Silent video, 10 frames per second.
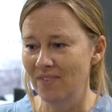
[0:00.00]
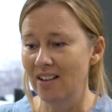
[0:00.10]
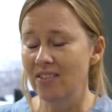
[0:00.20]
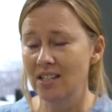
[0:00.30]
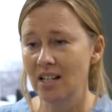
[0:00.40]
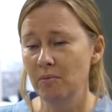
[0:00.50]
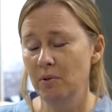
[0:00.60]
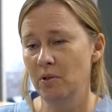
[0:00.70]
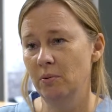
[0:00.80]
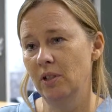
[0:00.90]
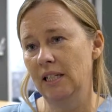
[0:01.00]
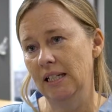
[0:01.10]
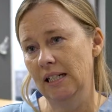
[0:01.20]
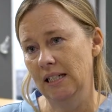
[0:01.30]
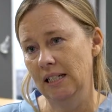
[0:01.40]
At the time I was
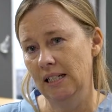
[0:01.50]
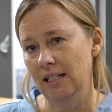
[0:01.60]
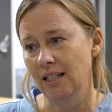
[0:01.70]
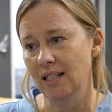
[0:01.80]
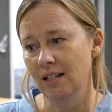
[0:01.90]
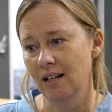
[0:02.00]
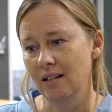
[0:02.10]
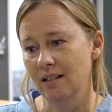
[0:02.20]
working clinically,